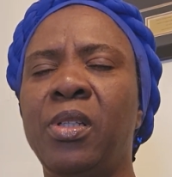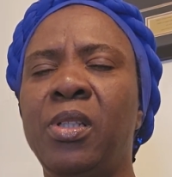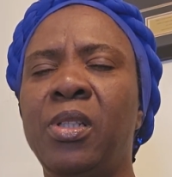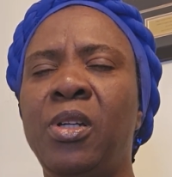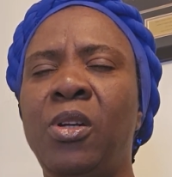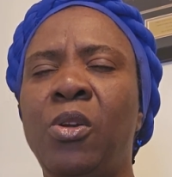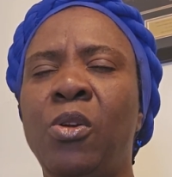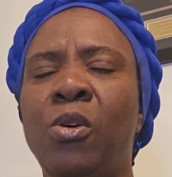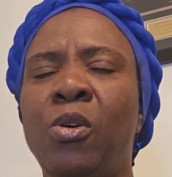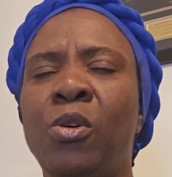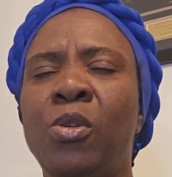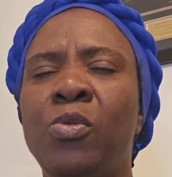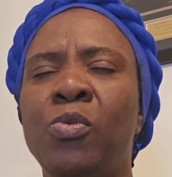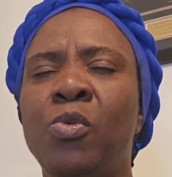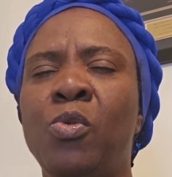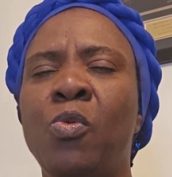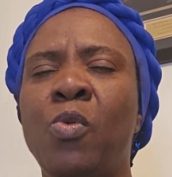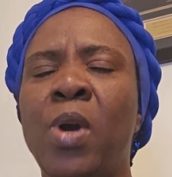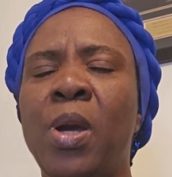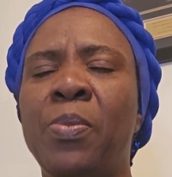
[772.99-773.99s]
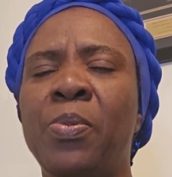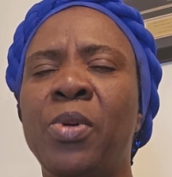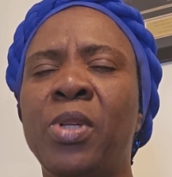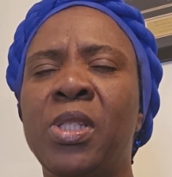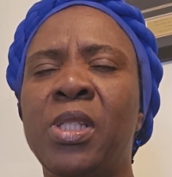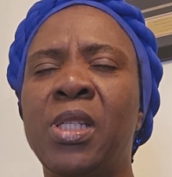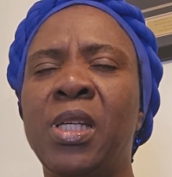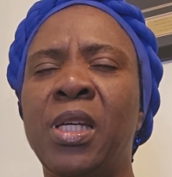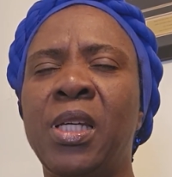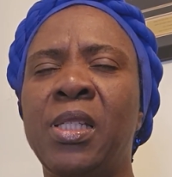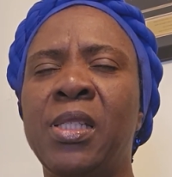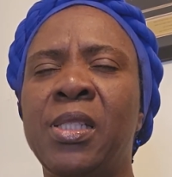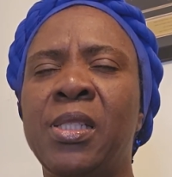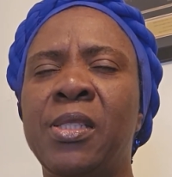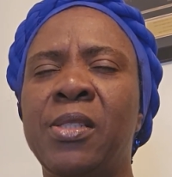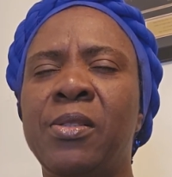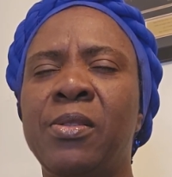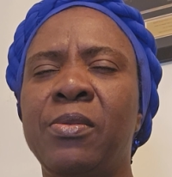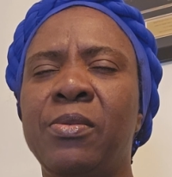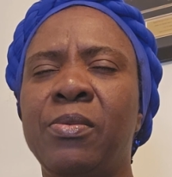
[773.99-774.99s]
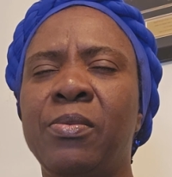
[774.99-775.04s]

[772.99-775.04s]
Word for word: The Lord will wipe your tears.